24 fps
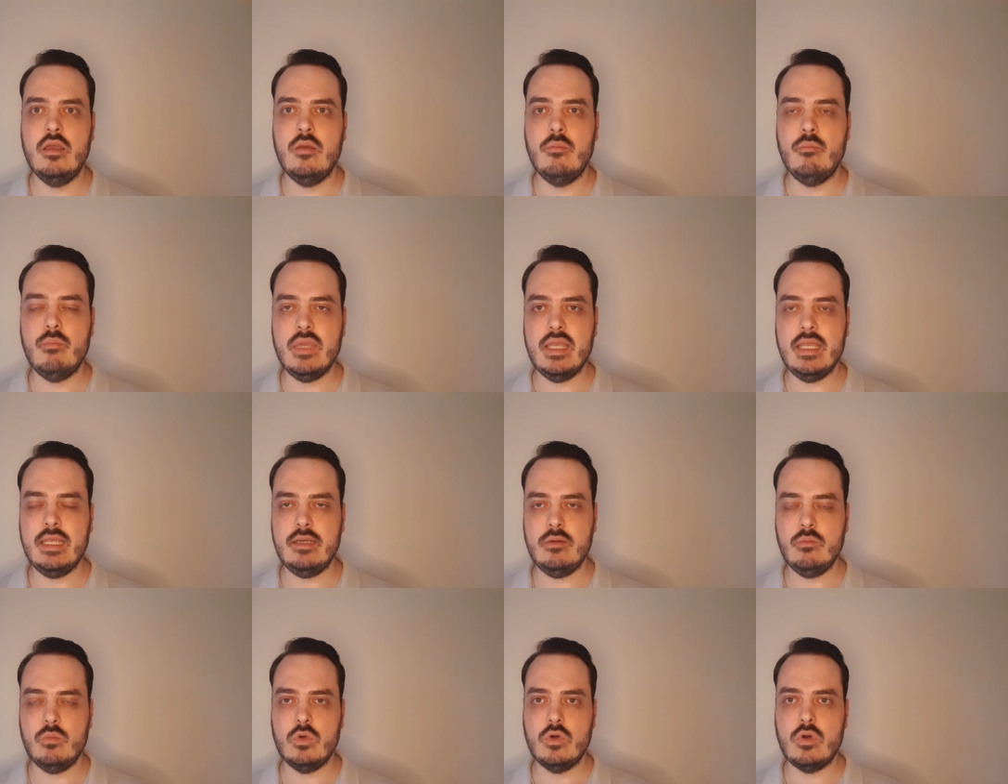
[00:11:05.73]

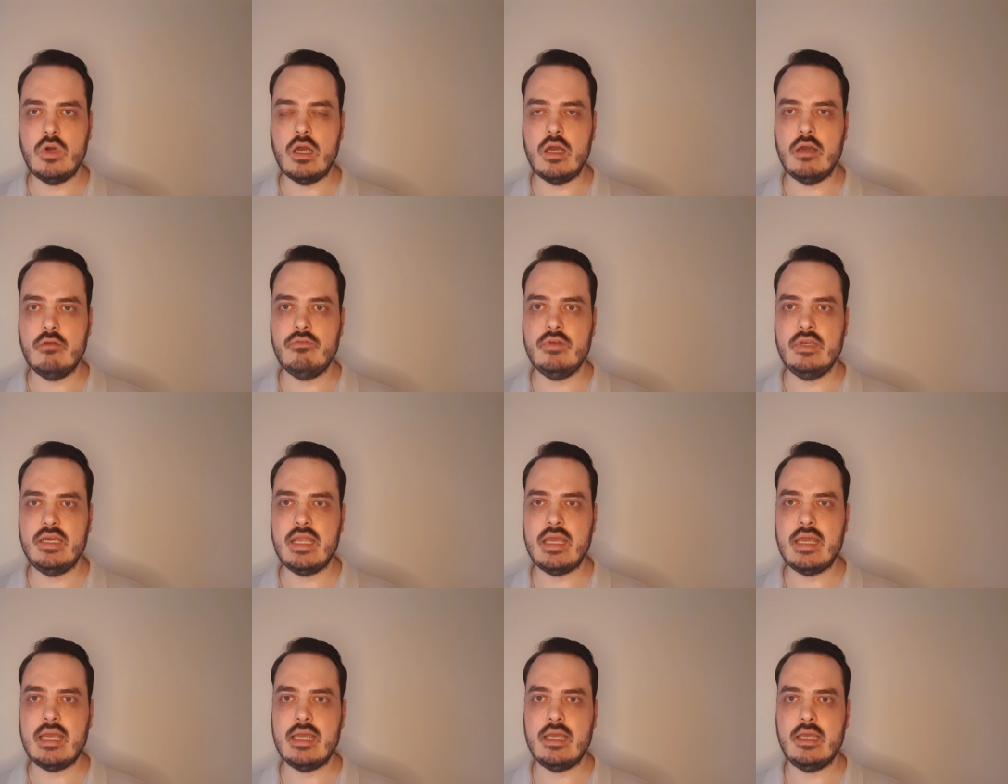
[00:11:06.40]
men will often
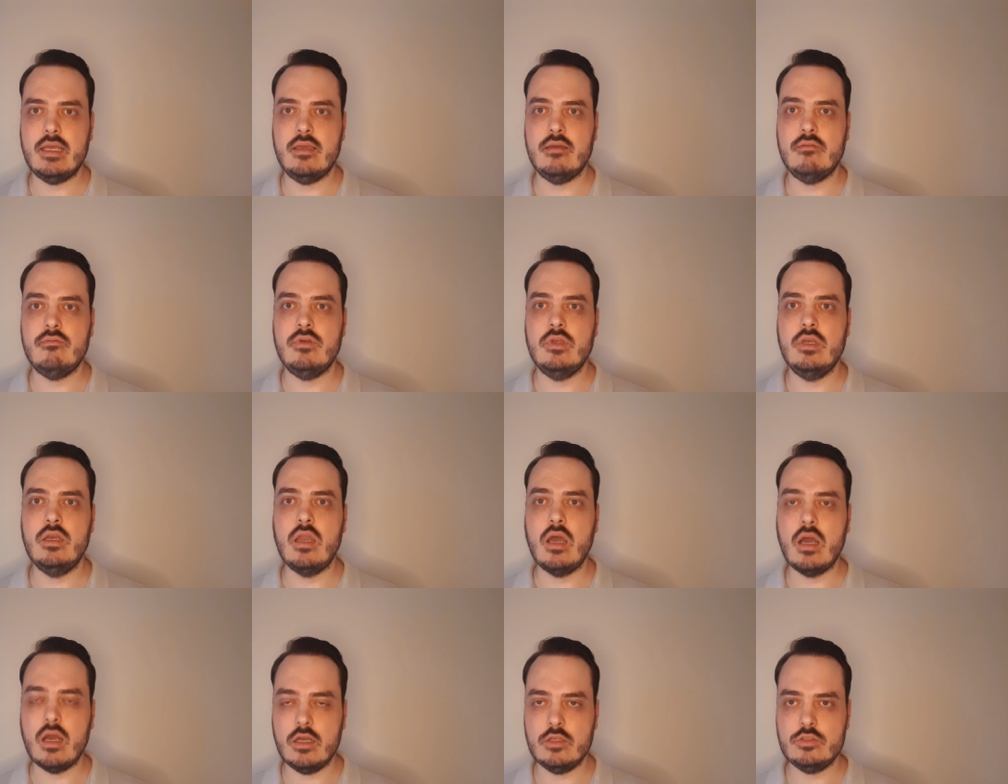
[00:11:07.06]
have
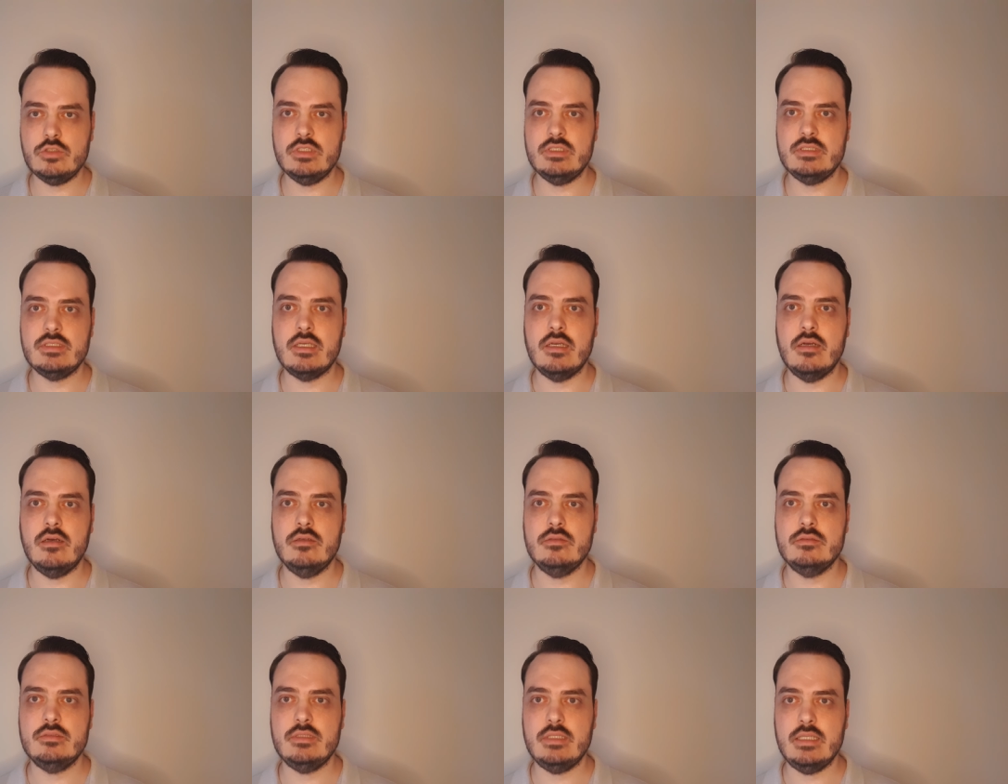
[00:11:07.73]
larger
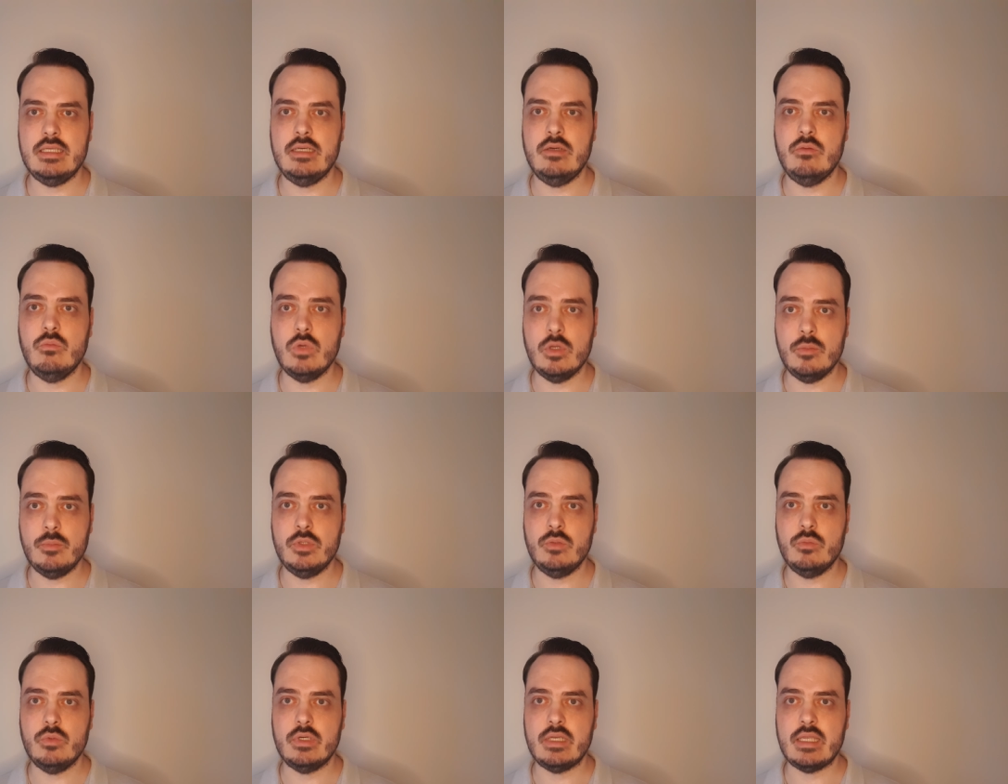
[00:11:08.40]
skulls than
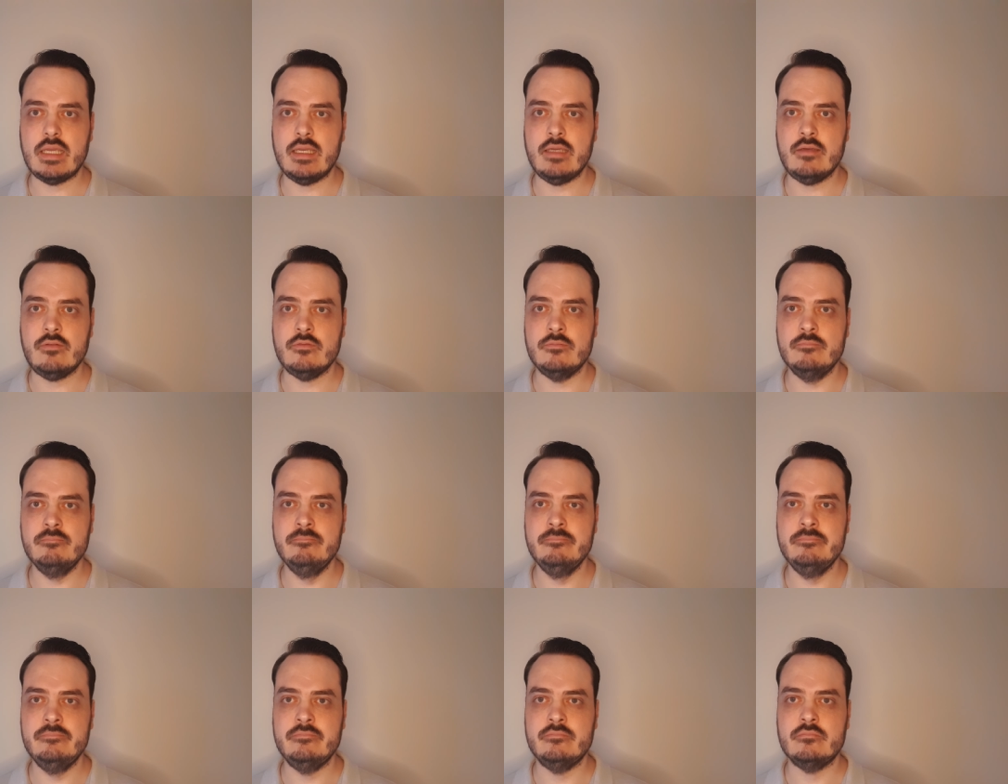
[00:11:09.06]
women would have
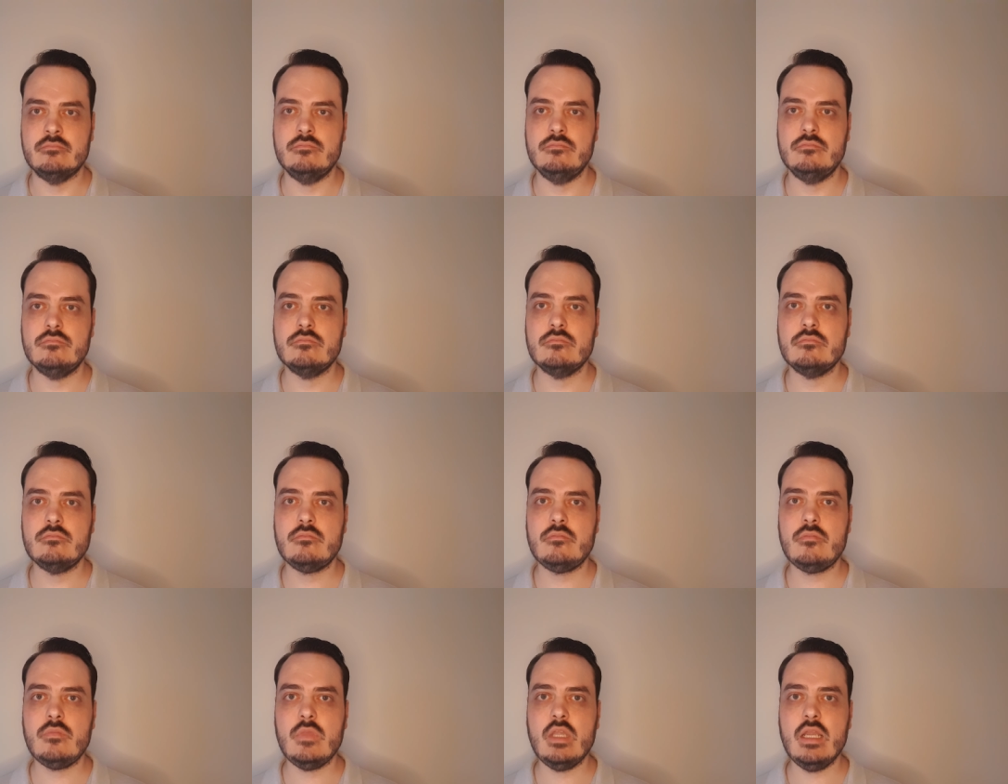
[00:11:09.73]

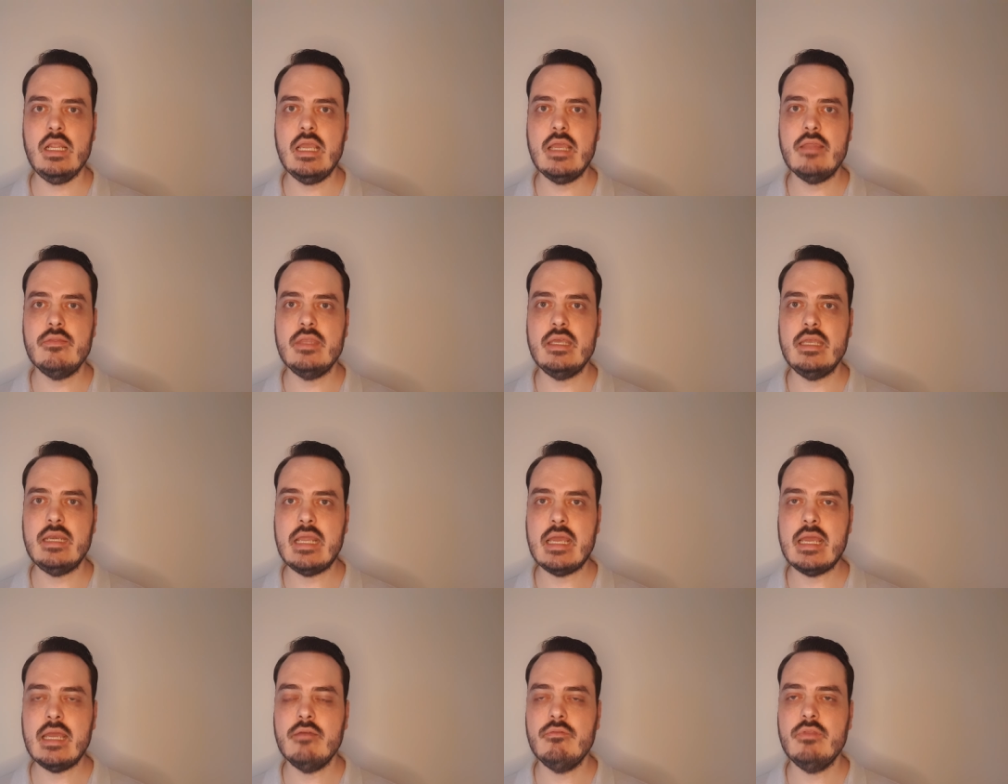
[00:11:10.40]
and
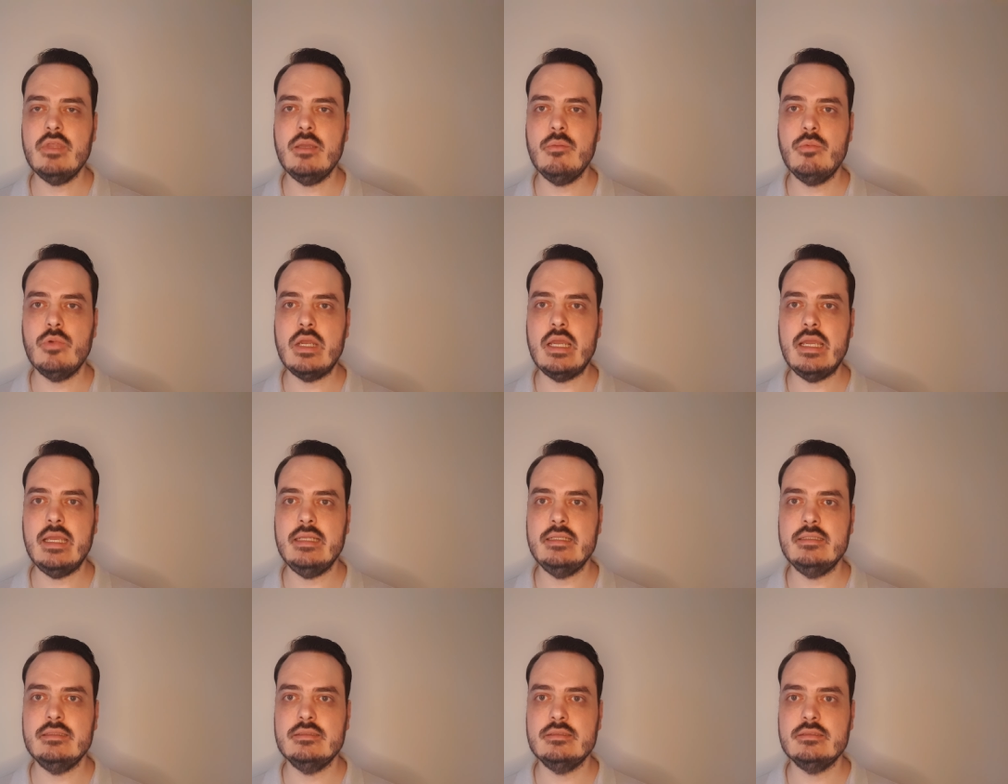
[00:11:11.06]
they'd have their
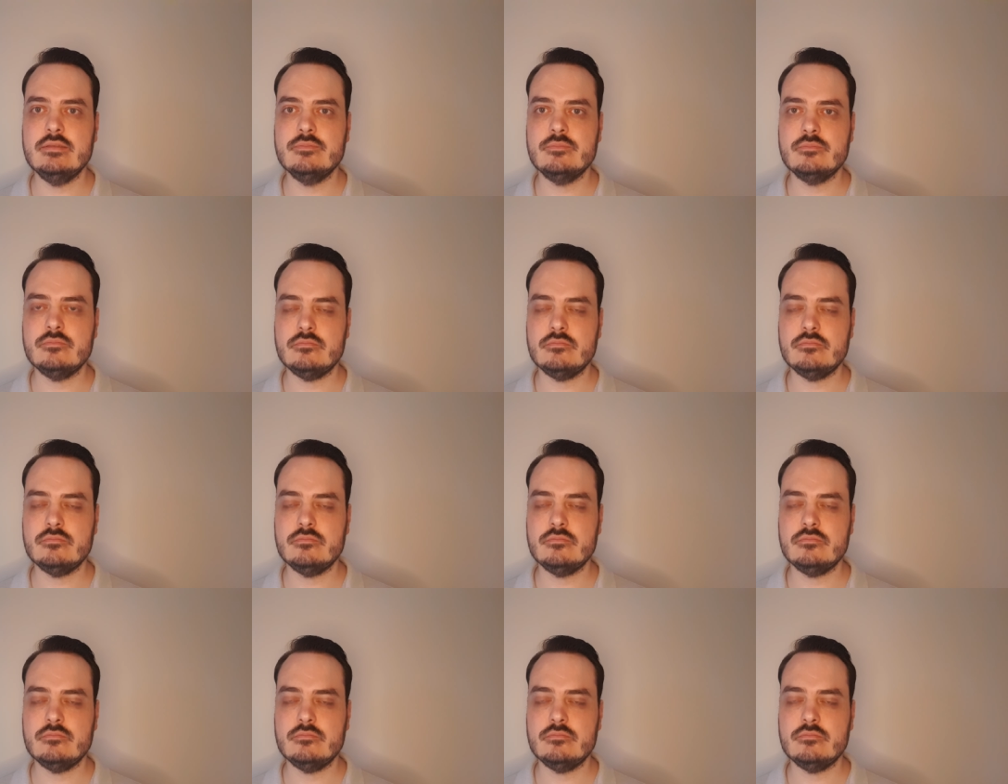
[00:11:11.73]
brains